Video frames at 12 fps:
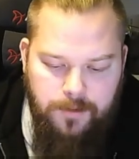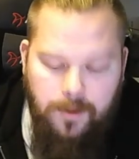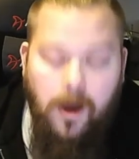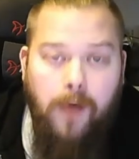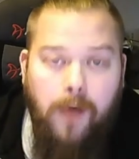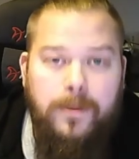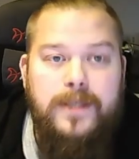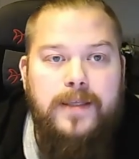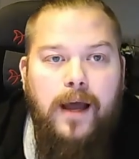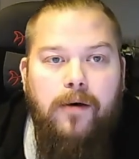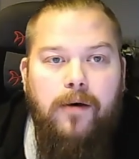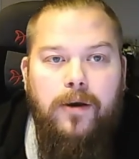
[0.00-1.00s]
with armies
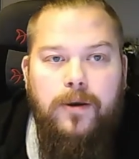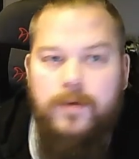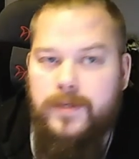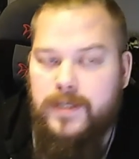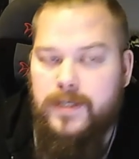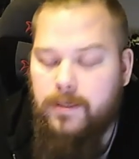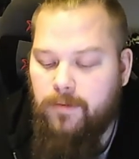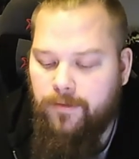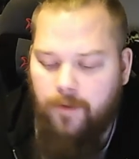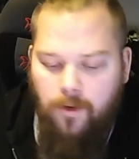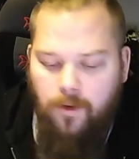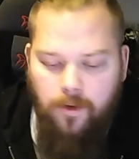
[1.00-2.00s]
now I couldn't see
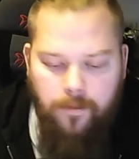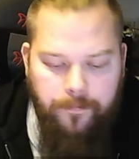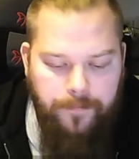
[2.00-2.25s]
before.